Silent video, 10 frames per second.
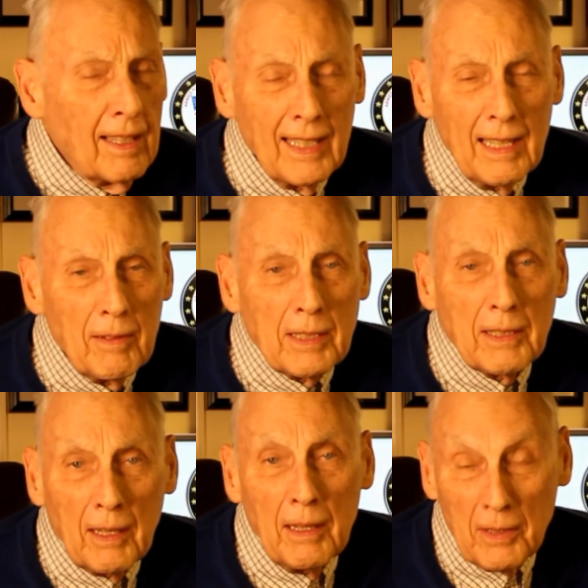He was
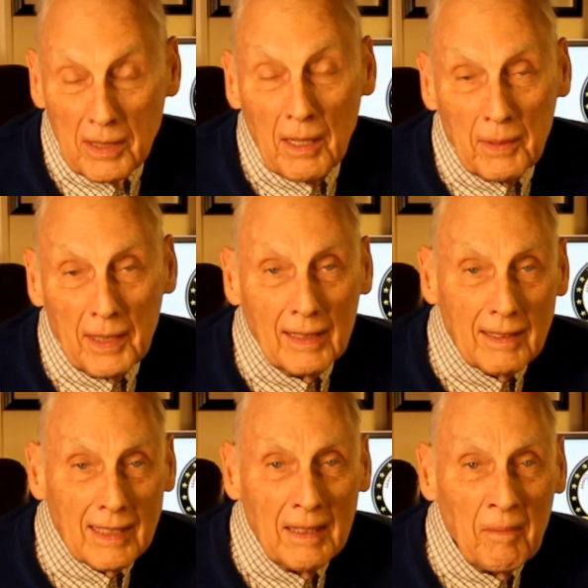something
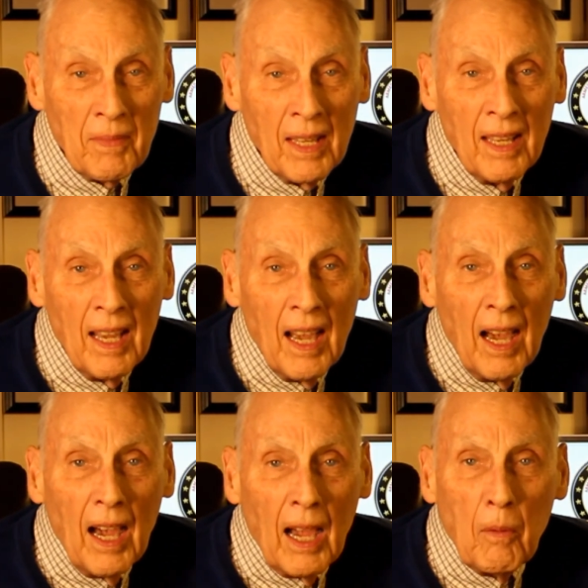else.
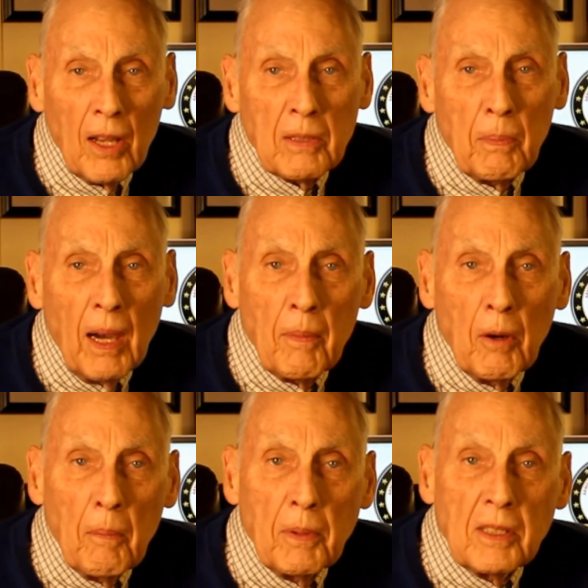I watched Bob
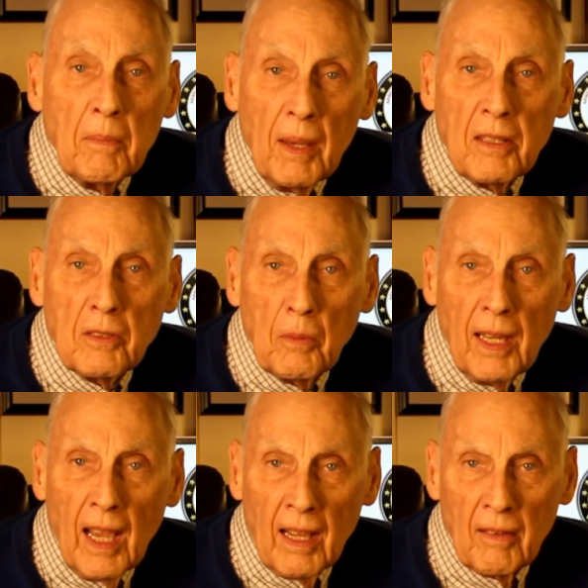Hope as he made his
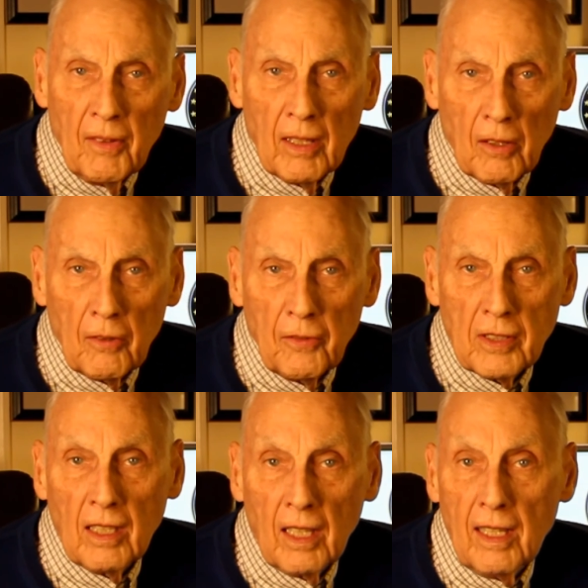way out of the Alert
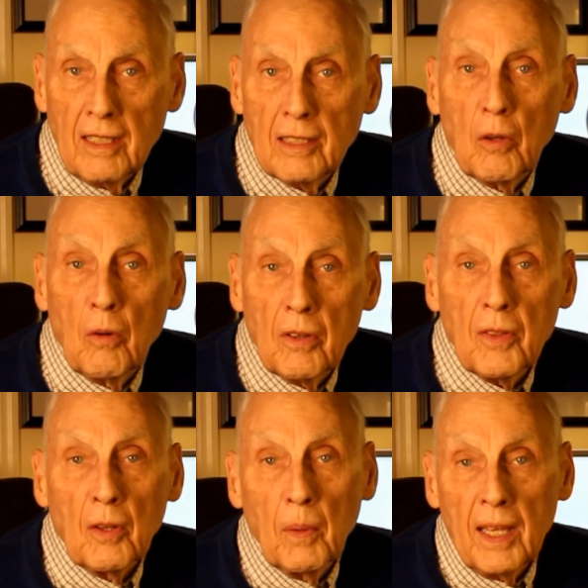facilities
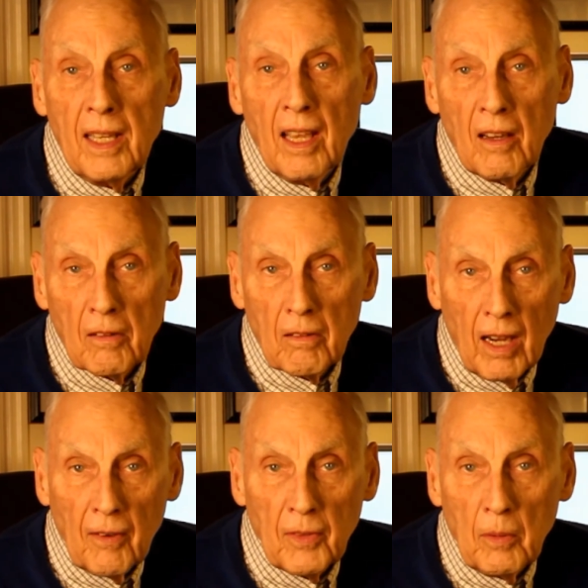toward the waiting
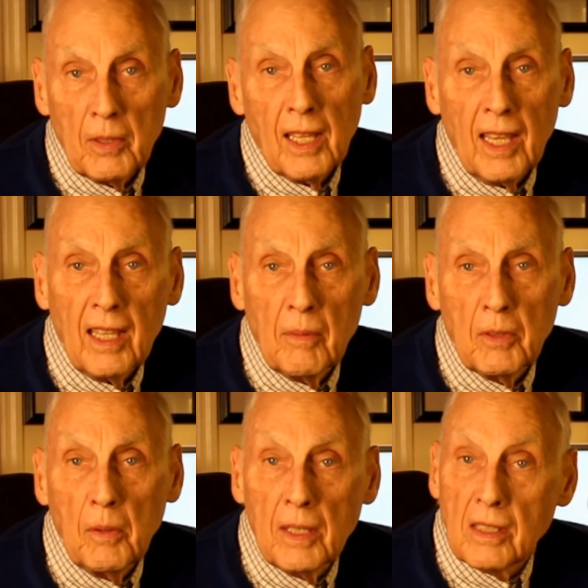aircraft that would take him
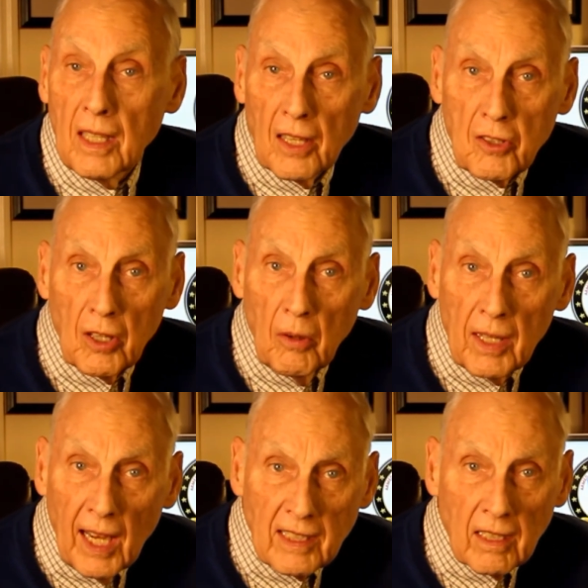to his next show
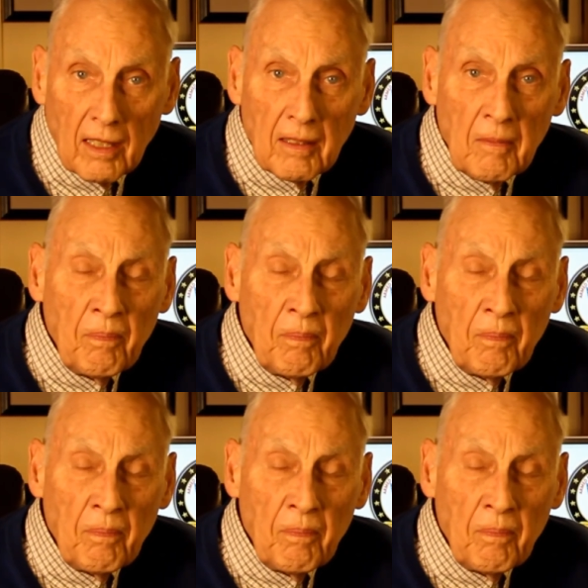in Iceland.